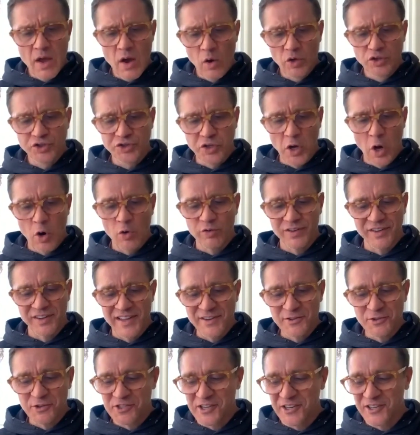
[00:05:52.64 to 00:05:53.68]
So
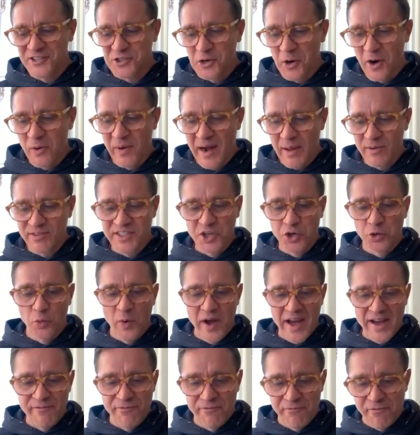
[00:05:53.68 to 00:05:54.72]
interesting story. When I was in
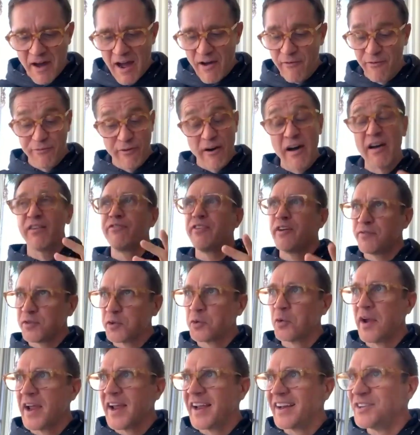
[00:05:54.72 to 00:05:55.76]
fifth
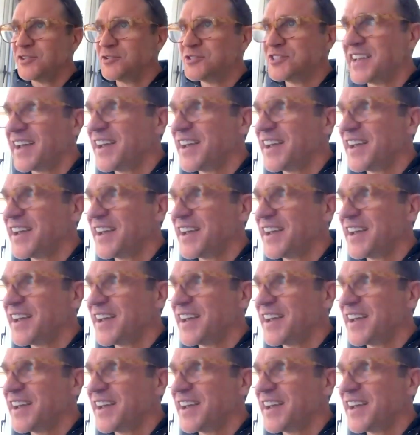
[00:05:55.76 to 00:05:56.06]
grade, you say